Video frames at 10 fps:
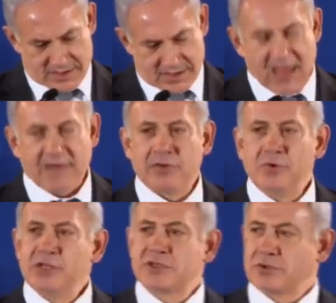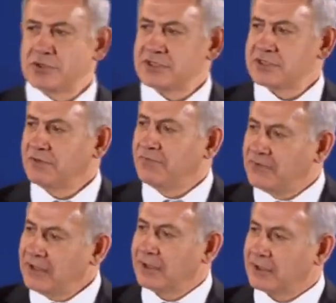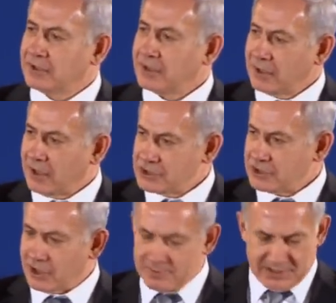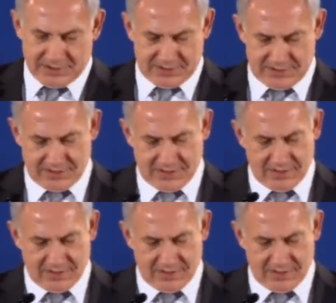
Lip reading: They have the resources to field large armies.